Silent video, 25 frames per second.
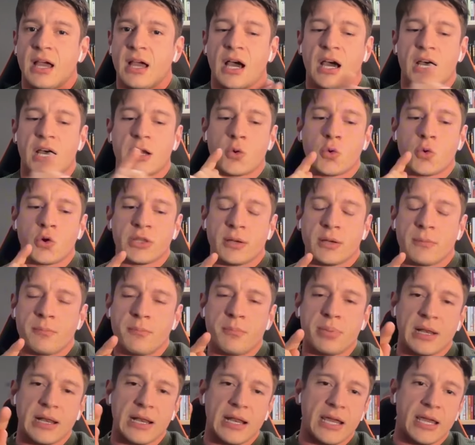I don't want to
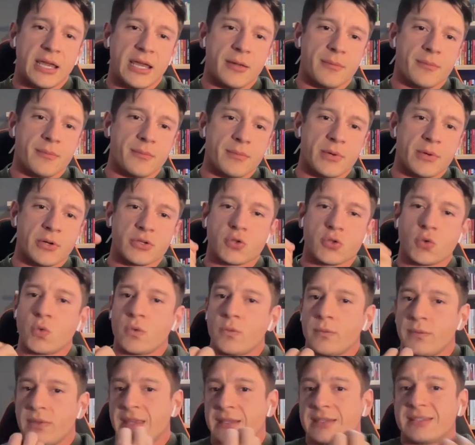blame because
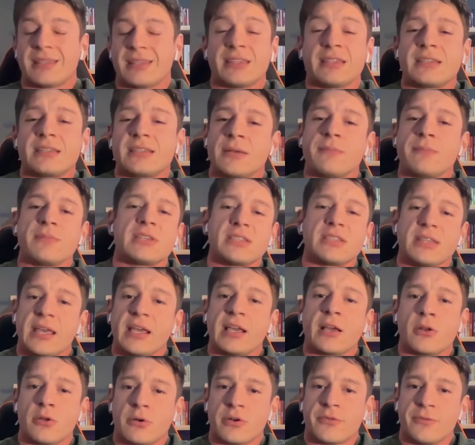this is the
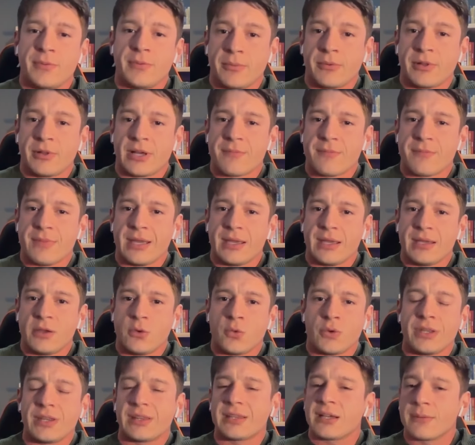mistake a lot of people are making
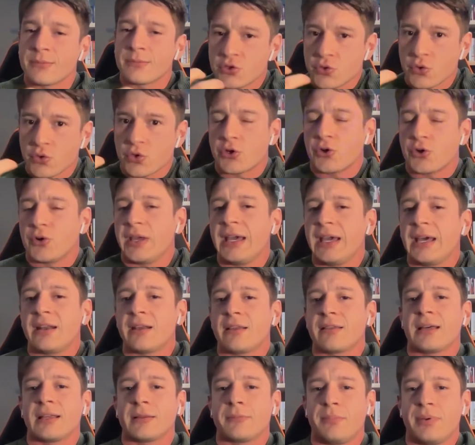when it comes to
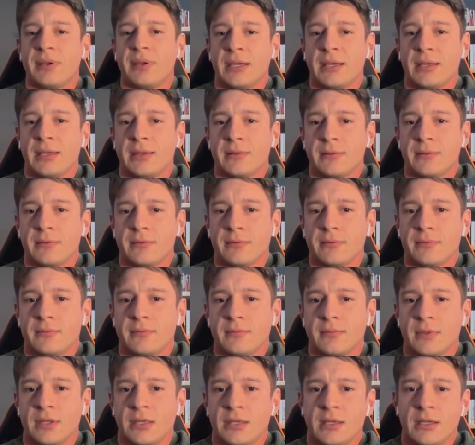creating that pain.
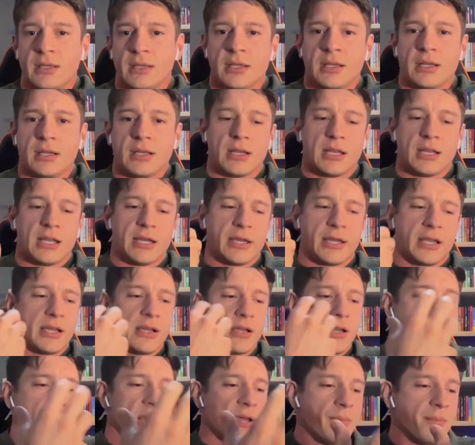Like
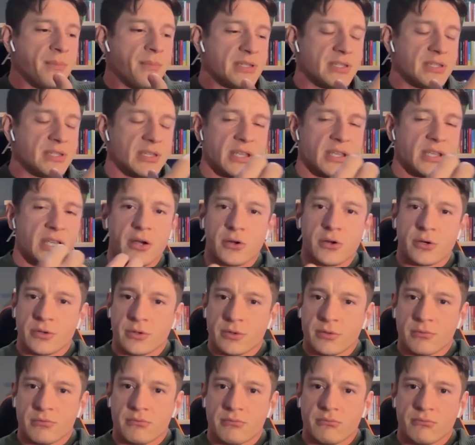I'm missing out
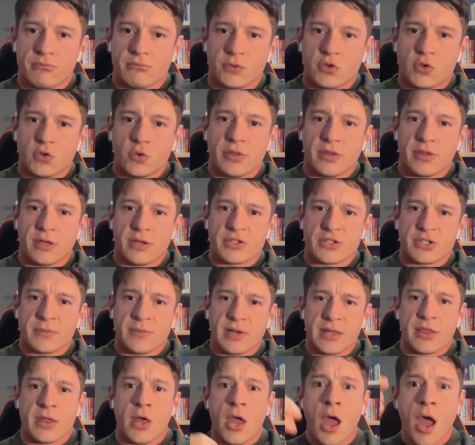on 2,000 a
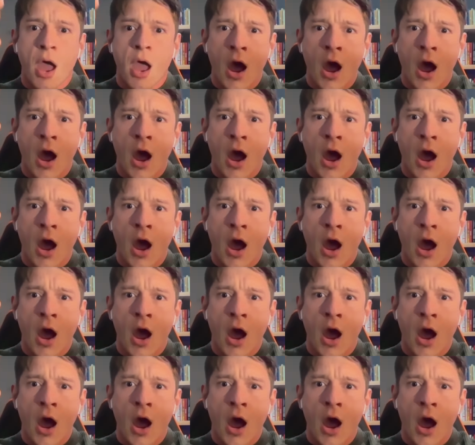month.